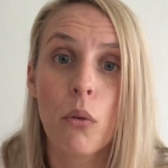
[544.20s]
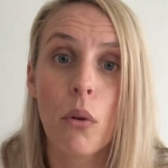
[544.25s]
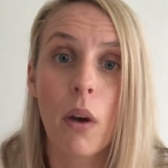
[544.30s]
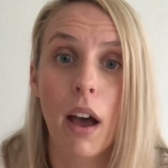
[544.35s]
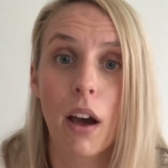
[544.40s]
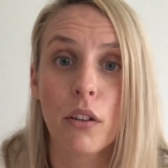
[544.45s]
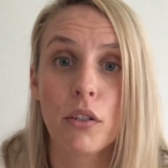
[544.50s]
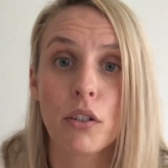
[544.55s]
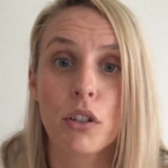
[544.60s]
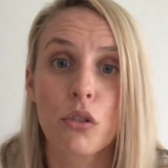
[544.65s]

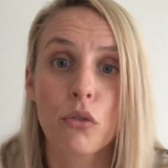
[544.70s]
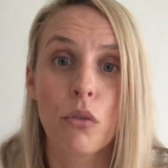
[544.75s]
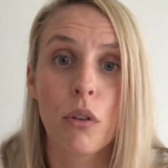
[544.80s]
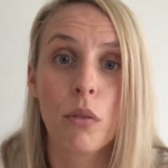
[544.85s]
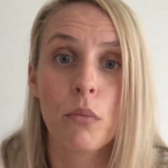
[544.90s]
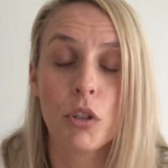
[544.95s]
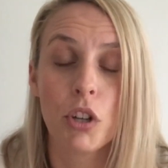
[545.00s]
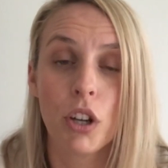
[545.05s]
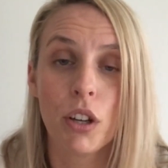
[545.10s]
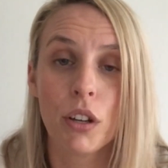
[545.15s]
our
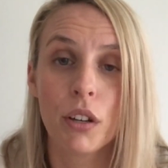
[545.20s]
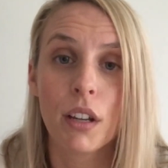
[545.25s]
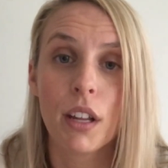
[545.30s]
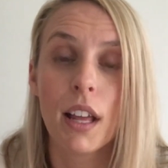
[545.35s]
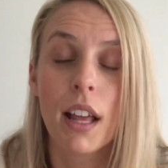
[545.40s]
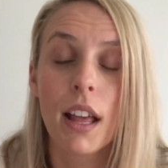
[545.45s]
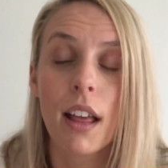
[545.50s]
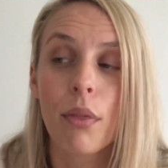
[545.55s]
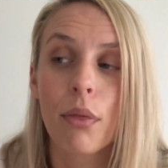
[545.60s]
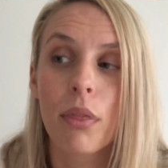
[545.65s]
description,
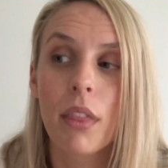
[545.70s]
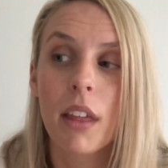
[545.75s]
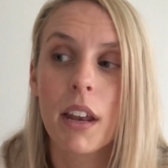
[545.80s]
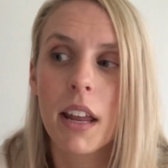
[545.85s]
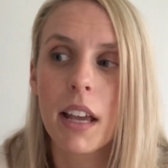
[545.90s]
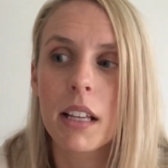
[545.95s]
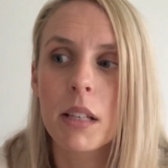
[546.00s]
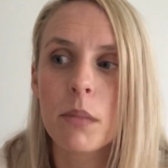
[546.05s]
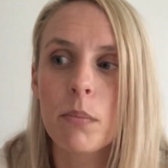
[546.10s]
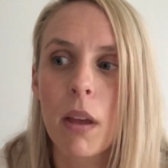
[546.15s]
the
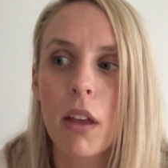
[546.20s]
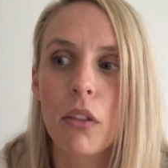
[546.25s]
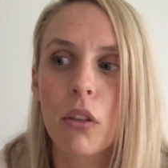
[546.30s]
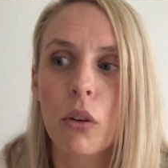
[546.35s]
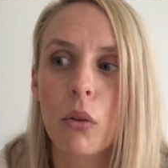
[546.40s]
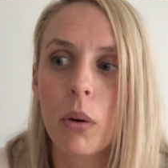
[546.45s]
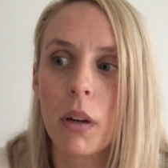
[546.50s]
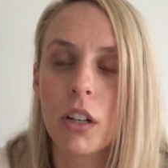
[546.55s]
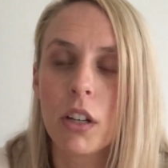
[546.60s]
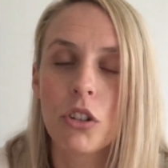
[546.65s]
next bit of the
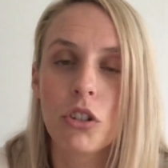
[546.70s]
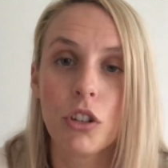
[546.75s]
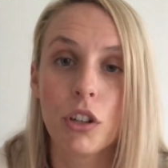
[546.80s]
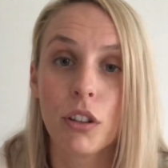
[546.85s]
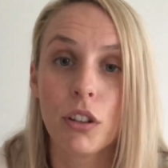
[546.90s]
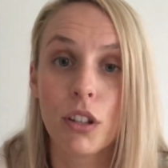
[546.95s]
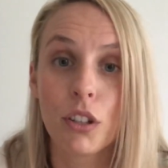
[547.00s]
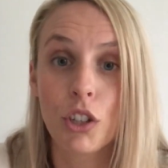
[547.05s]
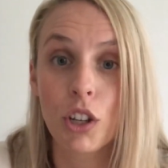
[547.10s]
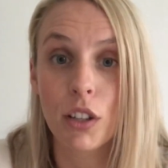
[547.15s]
question,
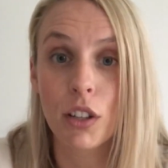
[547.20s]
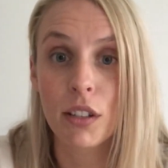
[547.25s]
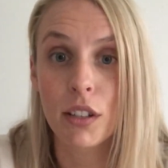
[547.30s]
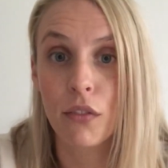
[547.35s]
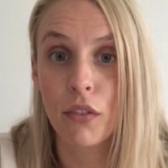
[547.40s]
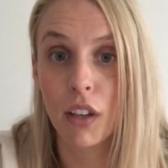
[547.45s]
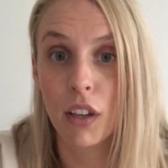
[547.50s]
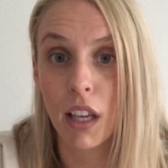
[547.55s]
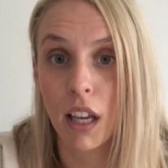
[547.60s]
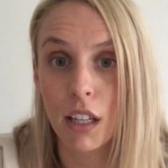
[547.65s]
the
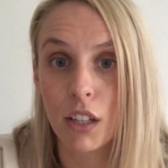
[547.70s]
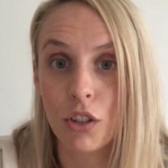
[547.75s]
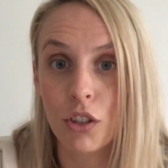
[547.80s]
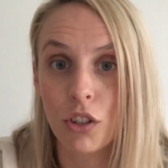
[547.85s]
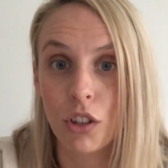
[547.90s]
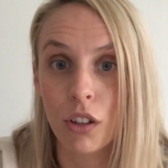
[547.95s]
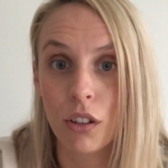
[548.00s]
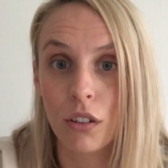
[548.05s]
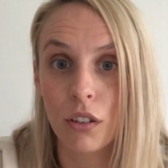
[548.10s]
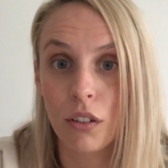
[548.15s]

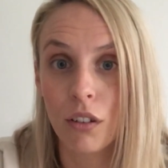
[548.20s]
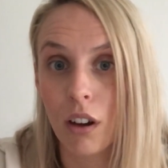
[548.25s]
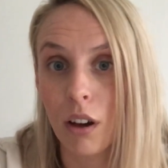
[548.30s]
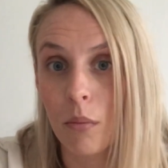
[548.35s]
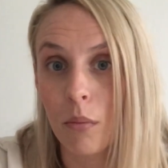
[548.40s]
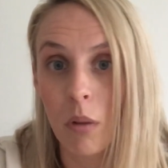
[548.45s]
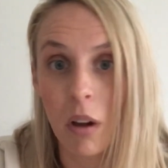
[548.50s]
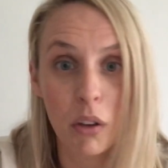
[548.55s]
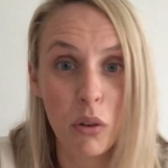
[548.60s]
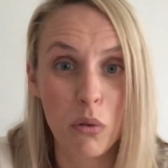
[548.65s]
justification, I
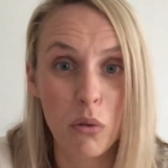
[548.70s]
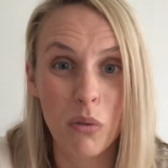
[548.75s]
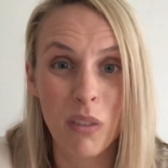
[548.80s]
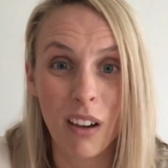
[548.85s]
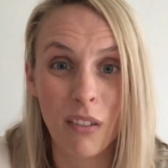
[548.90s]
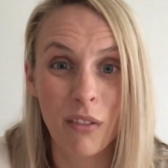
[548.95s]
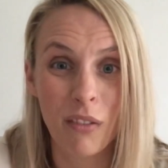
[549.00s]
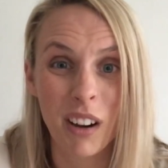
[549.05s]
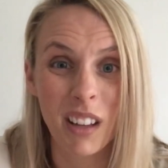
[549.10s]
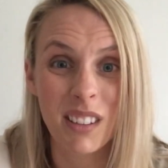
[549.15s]
might call that
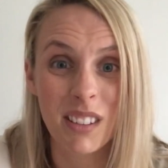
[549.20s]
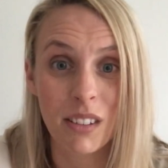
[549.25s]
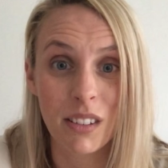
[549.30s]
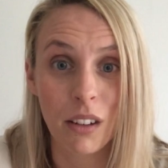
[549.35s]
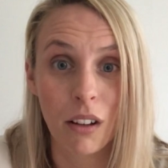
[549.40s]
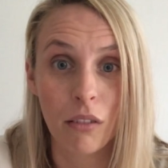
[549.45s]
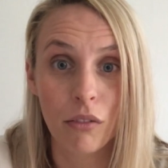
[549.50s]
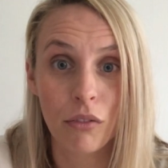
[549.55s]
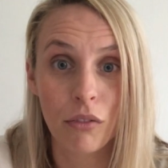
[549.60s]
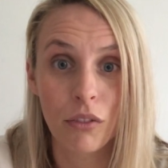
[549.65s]
red
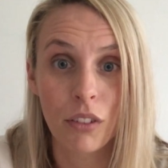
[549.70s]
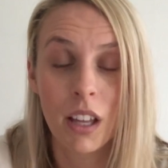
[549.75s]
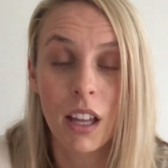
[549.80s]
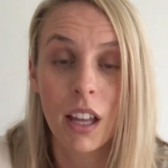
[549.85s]
stuff.